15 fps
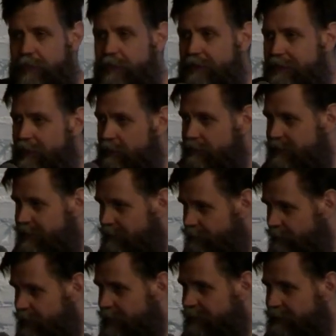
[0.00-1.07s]
they're
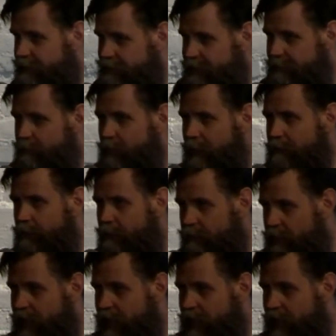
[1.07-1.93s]
different and they're somewhat